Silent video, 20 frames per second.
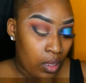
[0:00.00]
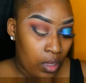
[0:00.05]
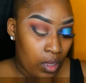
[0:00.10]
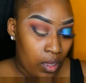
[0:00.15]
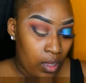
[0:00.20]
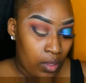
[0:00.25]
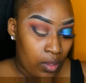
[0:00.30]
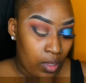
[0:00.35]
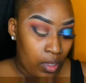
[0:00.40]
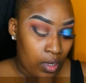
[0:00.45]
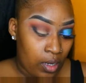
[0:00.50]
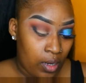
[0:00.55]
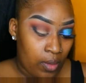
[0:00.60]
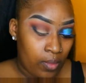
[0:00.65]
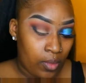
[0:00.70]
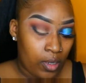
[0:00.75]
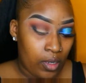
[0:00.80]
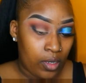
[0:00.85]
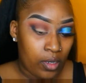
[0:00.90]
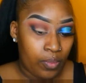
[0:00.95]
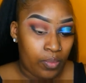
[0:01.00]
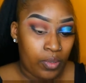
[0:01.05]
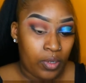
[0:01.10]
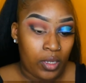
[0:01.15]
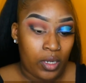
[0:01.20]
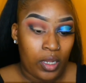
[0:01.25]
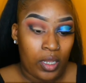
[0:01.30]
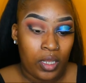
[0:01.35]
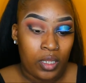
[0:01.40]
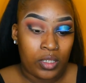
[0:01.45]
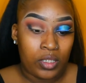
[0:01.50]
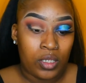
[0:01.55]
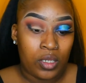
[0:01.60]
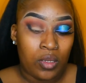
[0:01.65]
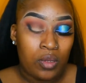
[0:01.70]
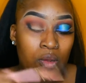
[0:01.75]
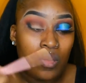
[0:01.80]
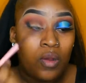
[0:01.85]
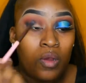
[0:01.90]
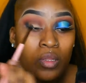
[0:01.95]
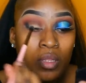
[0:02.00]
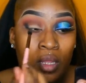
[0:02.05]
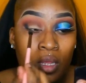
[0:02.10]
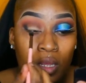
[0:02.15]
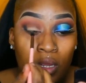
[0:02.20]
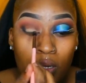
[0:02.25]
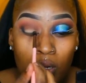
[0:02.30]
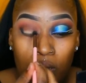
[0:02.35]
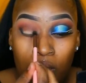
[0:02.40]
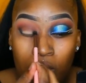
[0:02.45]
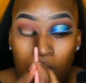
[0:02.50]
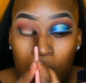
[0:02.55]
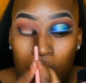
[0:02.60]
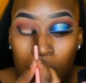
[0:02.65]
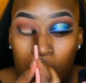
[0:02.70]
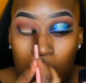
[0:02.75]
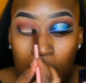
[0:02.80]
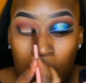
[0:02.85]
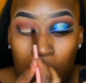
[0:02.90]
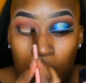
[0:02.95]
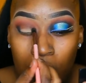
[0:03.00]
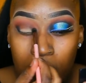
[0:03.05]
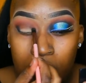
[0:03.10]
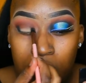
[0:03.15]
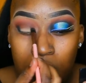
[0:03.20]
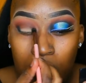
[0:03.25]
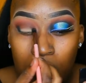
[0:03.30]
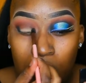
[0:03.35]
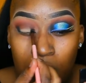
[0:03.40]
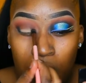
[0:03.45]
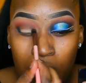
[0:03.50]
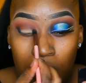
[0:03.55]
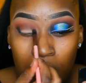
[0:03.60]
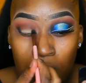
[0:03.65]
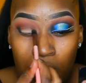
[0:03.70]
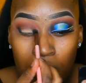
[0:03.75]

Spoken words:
And then I'm going to put it on the inner corner also.